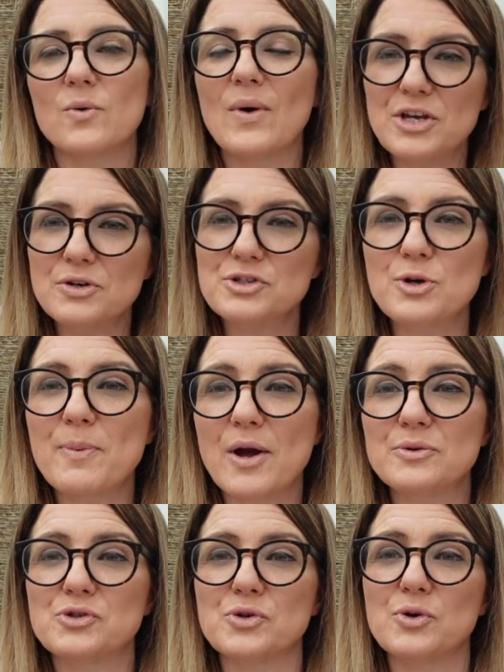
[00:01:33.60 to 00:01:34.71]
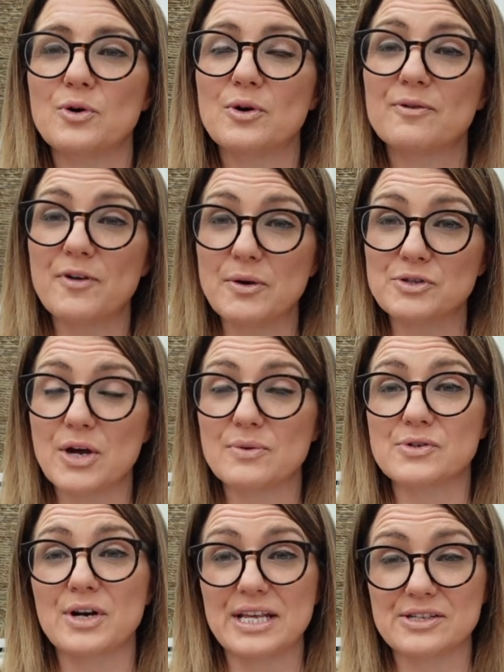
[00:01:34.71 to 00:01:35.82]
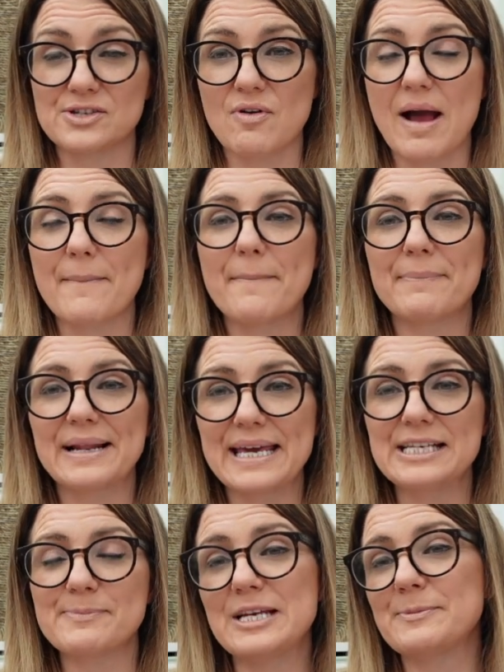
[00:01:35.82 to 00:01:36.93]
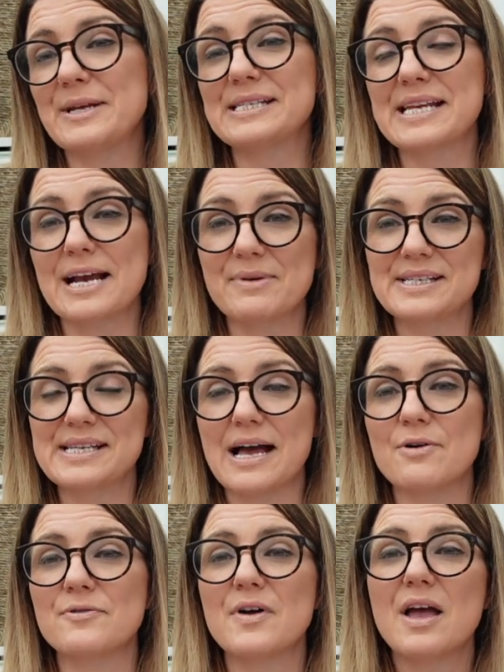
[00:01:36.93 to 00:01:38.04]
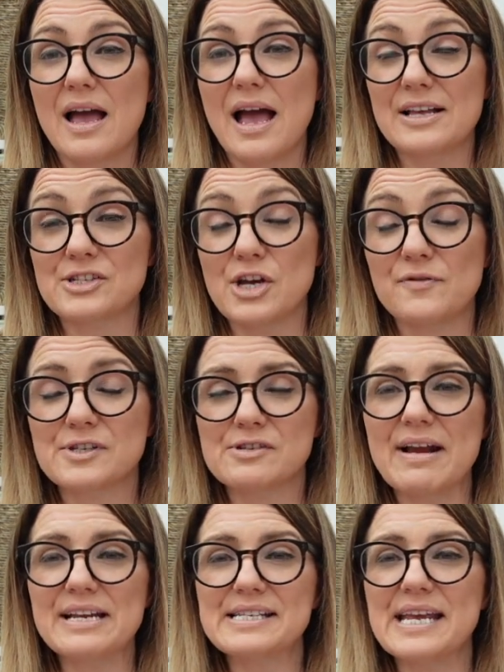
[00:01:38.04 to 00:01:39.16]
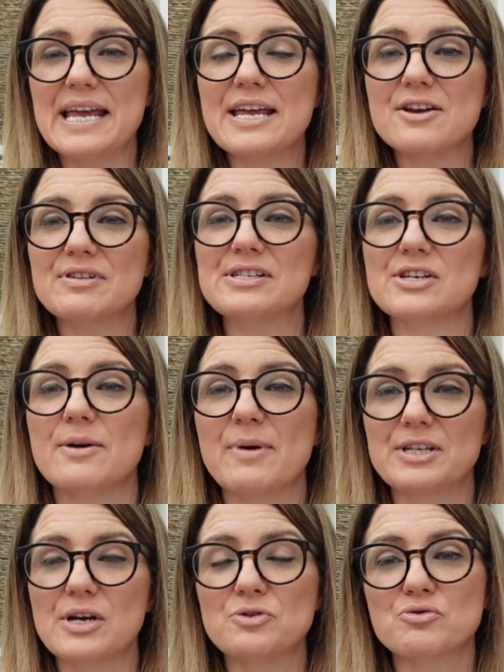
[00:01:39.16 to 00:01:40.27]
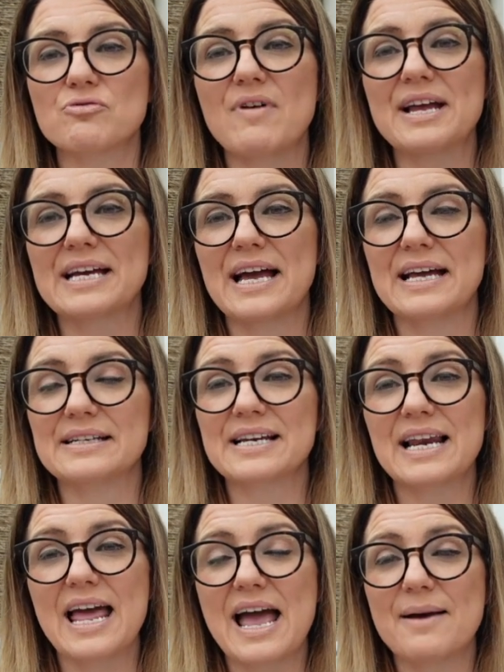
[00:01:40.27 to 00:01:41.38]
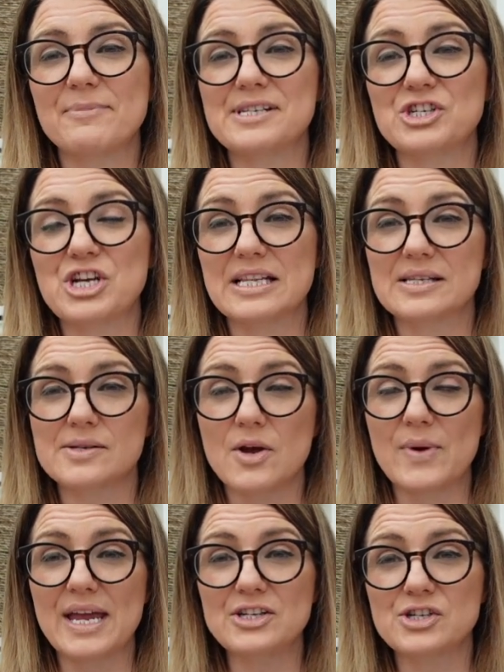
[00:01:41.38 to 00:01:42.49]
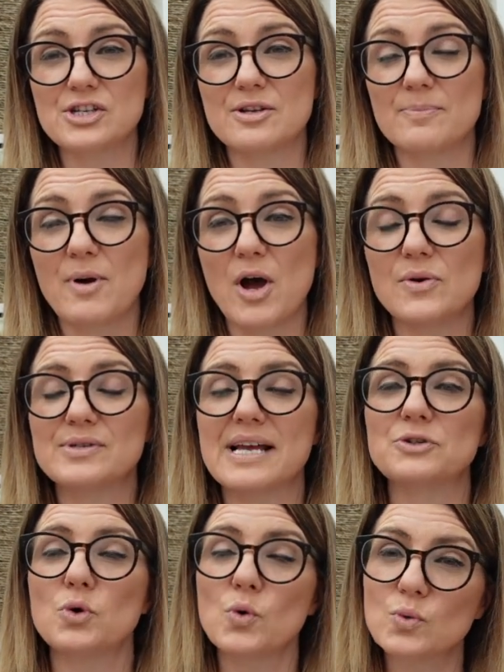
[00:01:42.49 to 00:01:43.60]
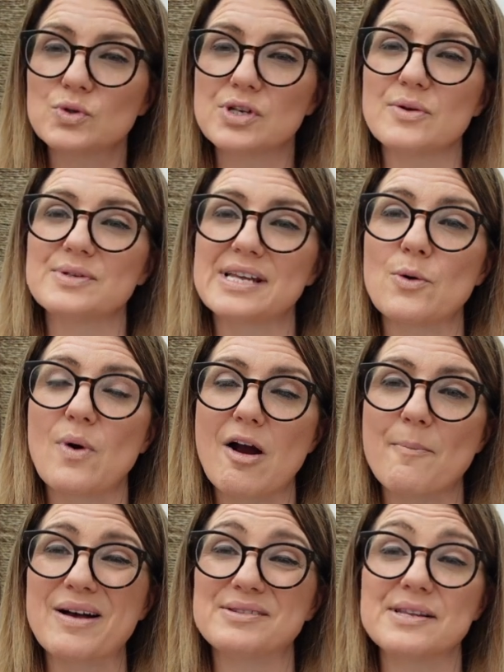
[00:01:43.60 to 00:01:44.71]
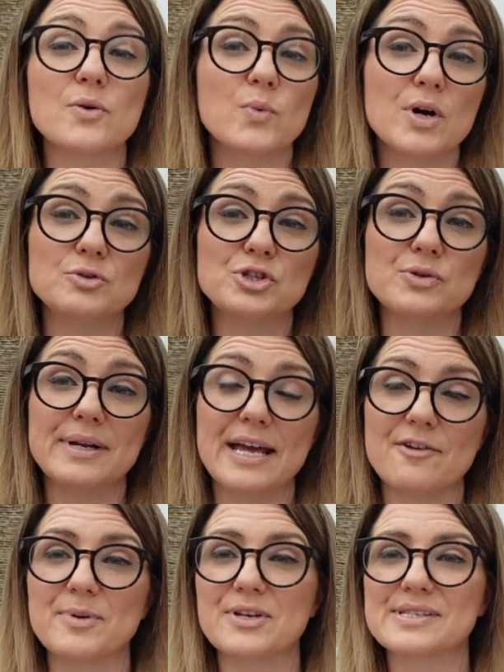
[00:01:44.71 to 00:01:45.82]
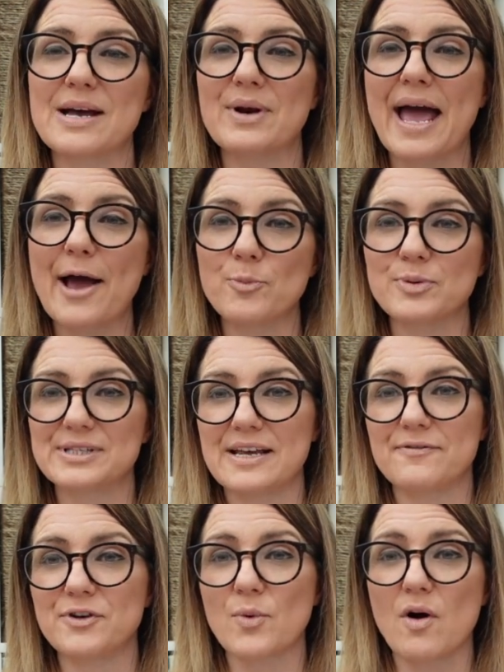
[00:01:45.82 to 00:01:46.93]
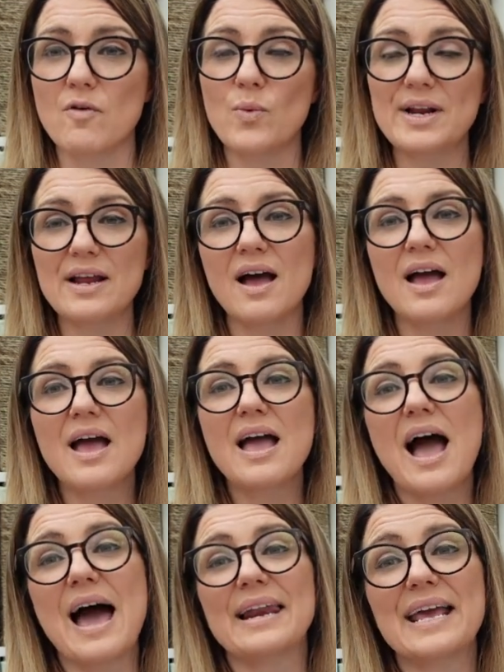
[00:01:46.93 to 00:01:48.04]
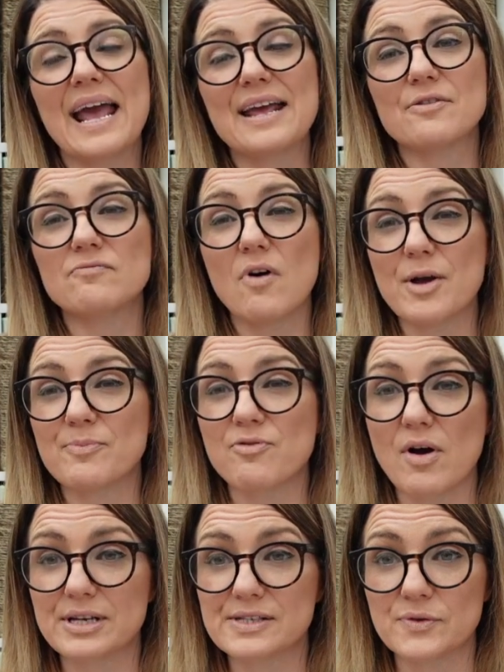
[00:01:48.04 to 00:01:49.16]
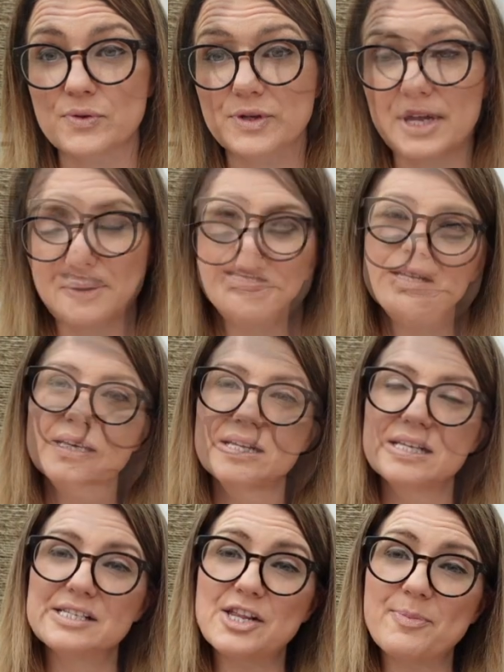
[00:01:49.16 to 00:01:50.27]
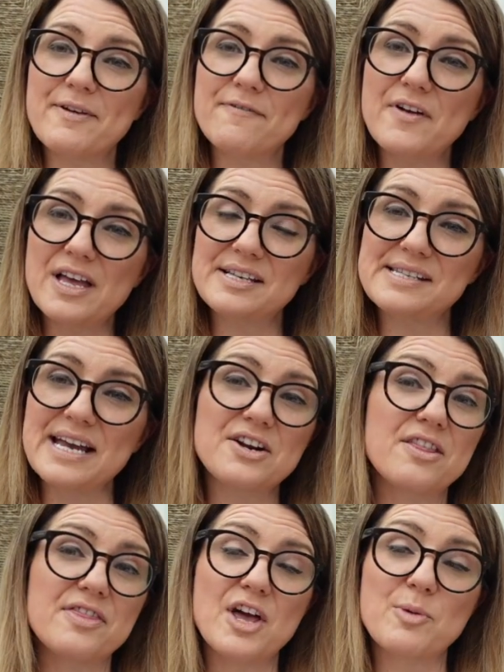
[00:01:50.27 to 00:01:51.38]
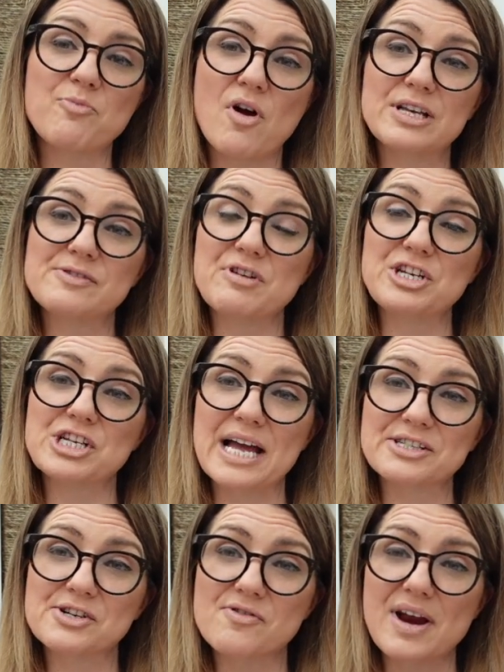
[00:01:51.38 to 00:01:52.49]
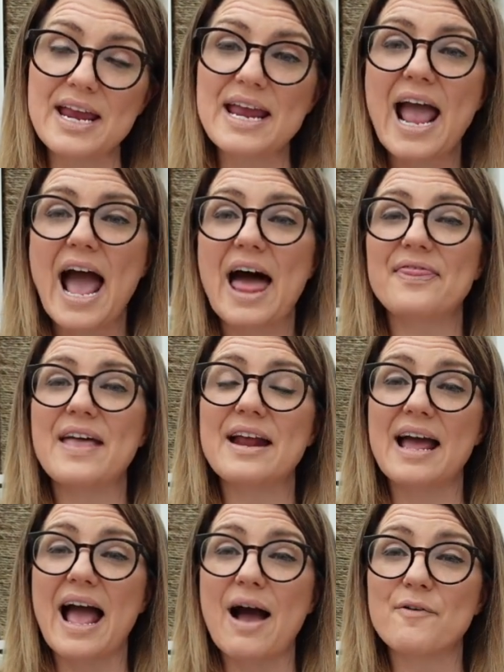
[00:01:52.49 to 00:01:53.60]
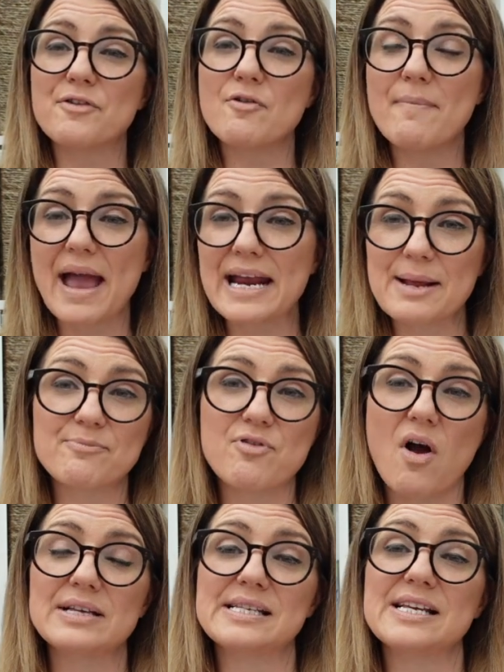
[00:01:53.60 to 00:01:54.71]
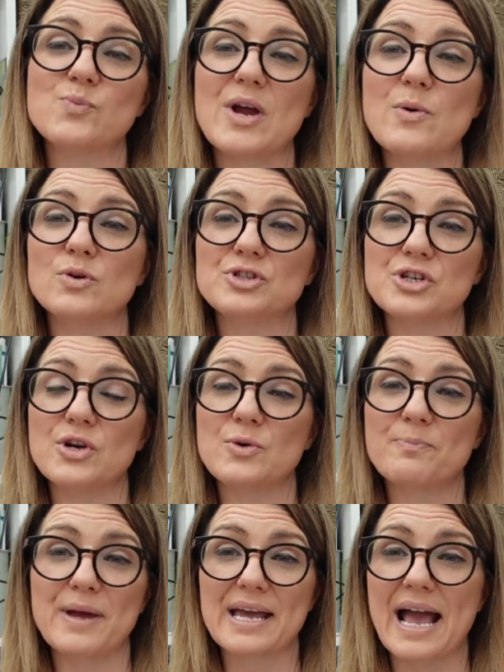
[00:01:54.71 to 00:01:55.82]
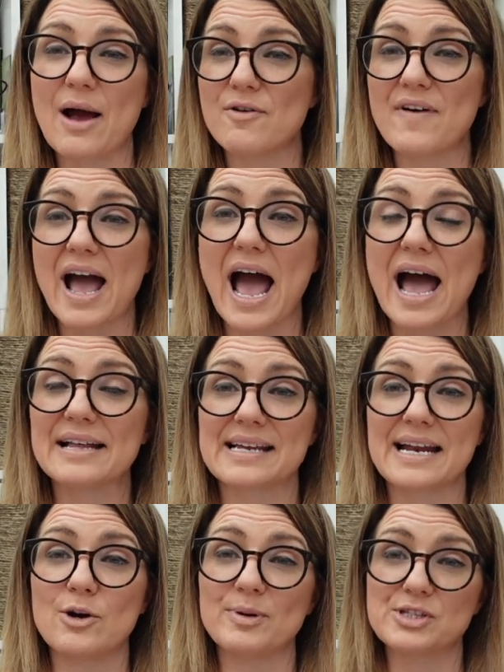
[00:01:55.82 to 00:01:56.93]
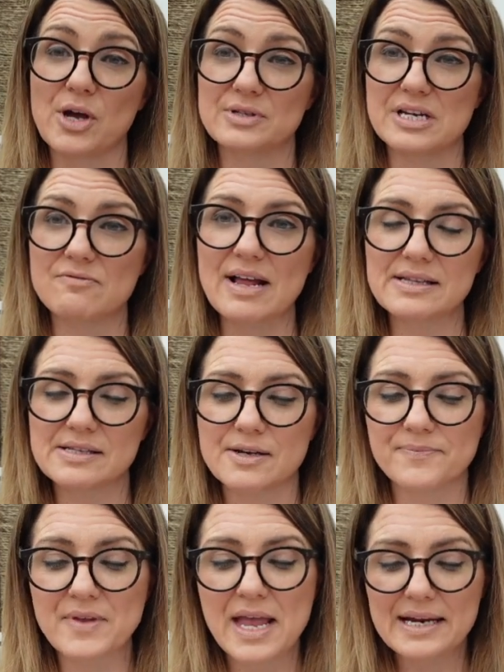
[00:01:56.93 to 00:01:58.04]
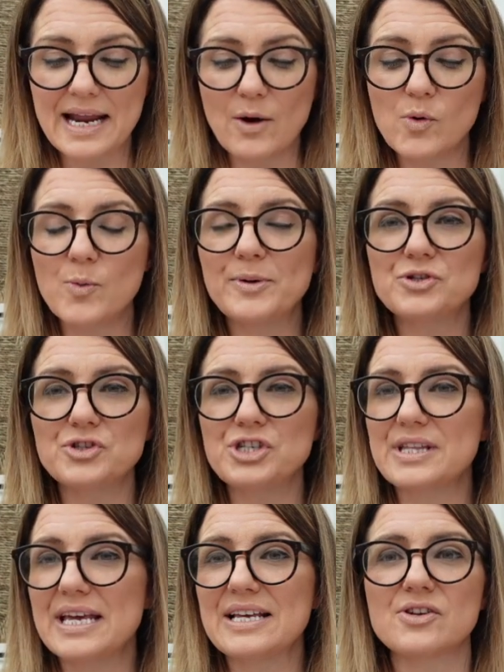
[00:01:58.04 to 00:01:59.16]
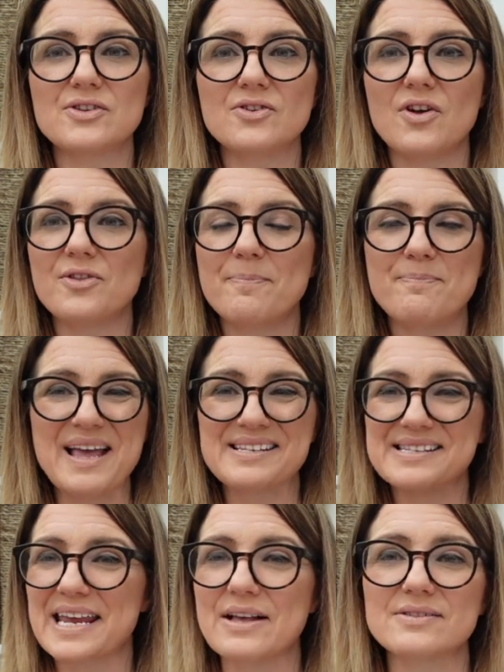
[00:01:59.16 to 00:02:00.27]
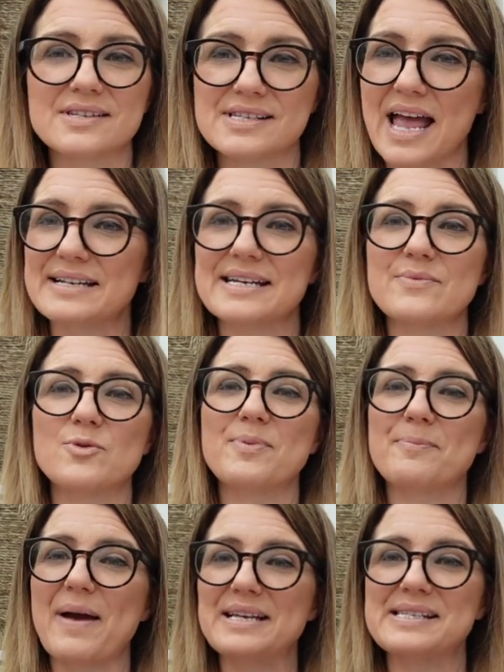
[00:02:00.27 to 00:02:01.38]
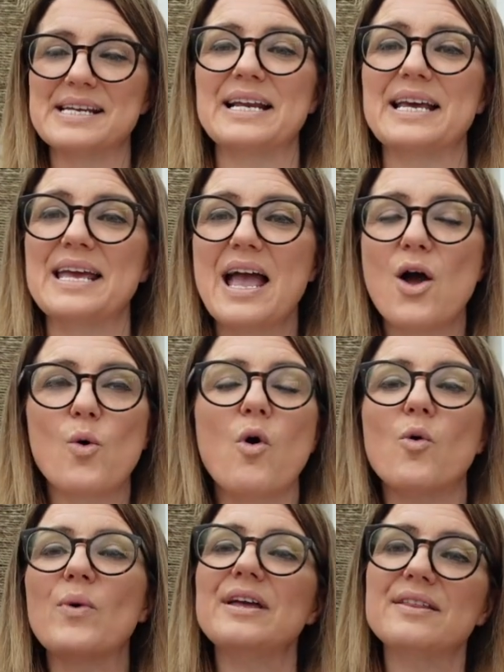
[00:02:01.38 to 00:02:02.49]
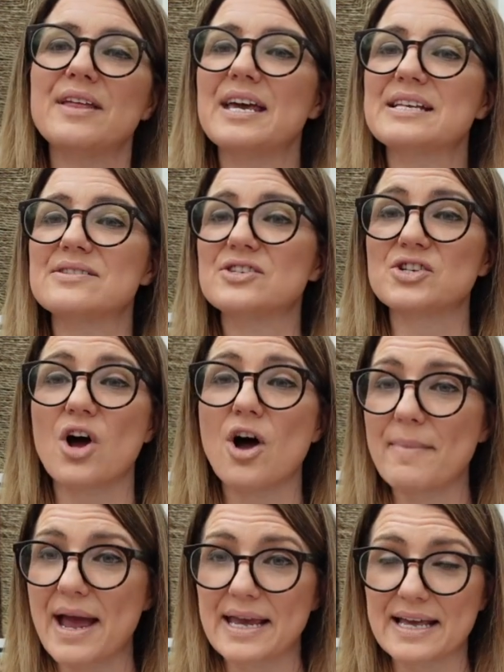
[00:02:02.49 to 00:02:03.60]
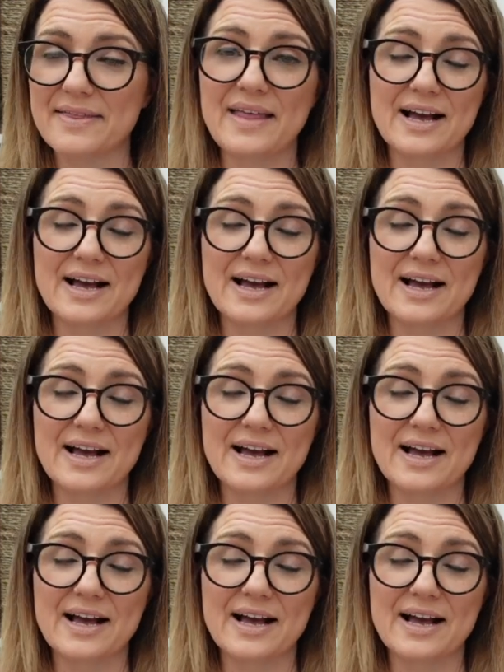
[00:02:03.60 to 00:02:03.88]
When you do post your photos on Instagram, please, please, please tag myself at Sew for Serenity, Crystal at my social thread, and Claire at Stitch Hen Sew into the post, and also say whereabouts in the world you live, because that will help us, if you are a winner, allocate the right prize for you. So there'll be a first, second, and third prize for each category, and then out of the remaining prizes, we will do pick out of a hat, and it will be totally random. Now, we will be judging these on not the best skill set. It will be basically what we think is the star make, and